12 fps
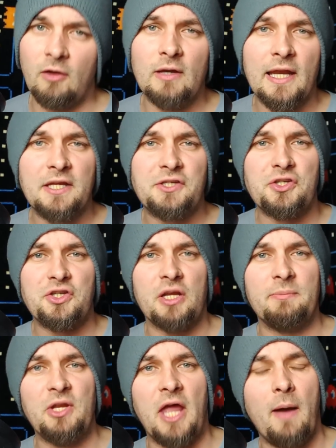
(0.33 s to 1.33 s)
ladies and
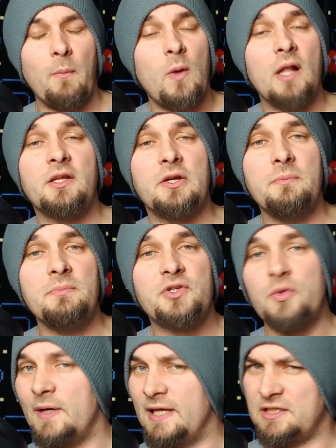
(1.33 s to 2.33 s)
gentlemen and welcome
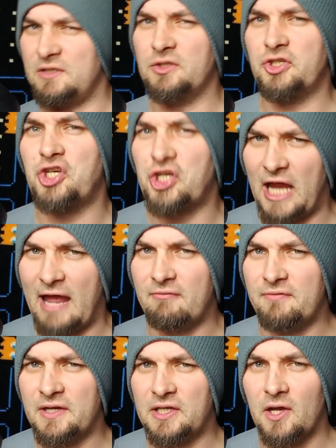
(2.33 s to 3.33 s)
to a little chat
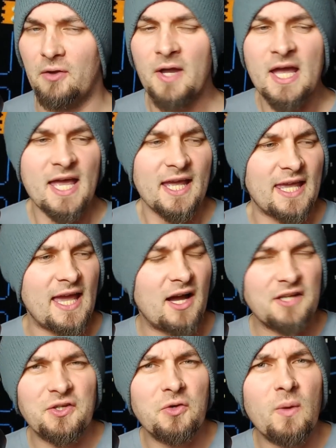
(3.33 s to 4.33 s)
video. Yeah, I
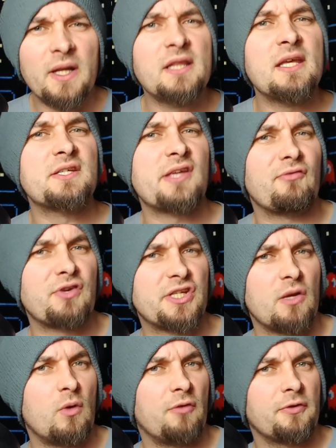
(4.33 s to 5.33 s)
do one of these every
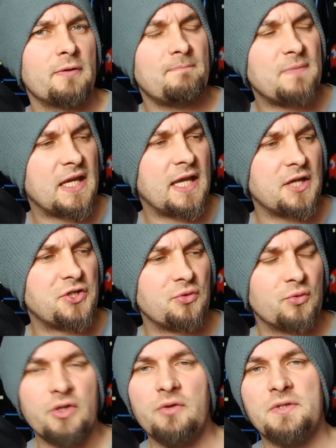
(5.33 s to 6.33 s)
so often. In case you're
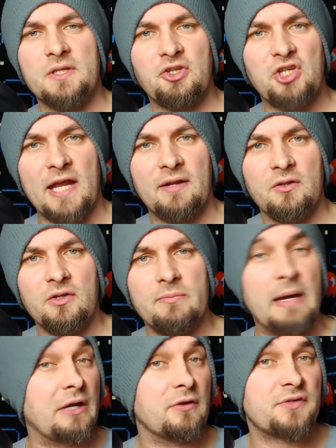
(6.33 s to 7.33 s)
new to the channel, you
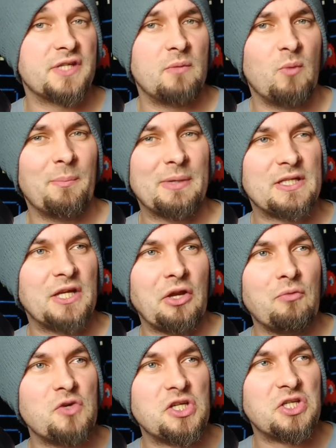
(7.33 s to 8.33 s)
may not have seen one because I
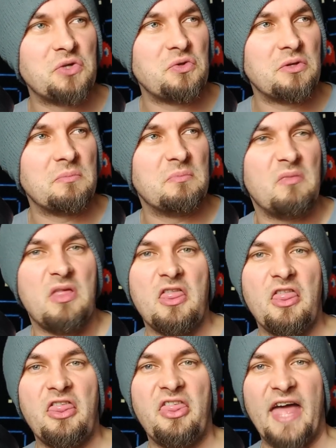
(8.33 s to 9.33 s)
don't do them
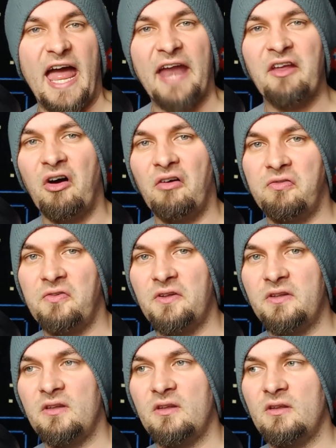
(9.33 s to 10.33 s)
that
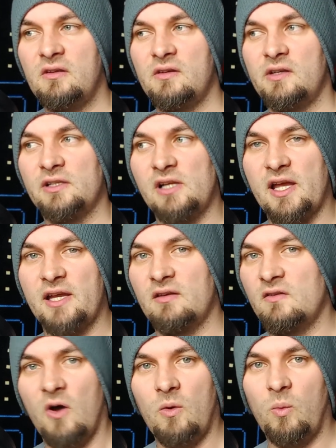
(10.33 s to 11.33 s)
often. Like,
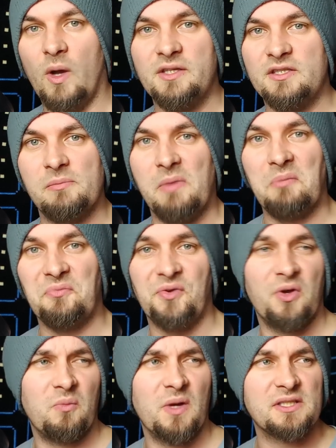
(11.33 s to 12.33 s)
not once a month,
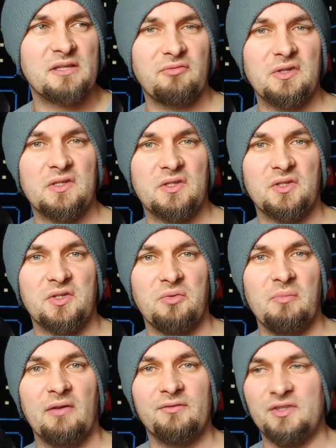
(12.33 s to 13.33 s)
not once every two
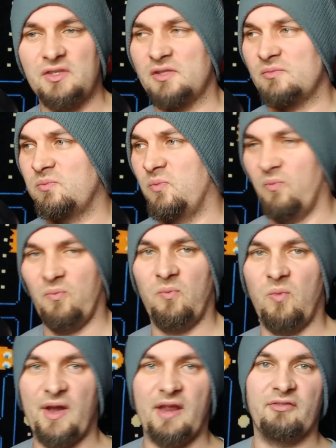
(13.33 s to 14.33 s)
months, just
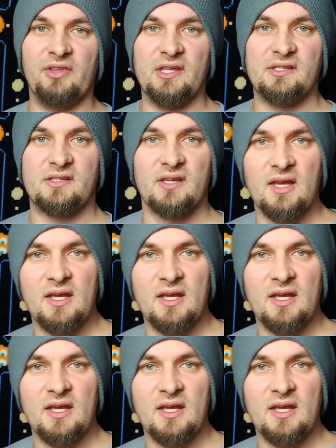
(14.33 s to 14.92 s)
whenever there's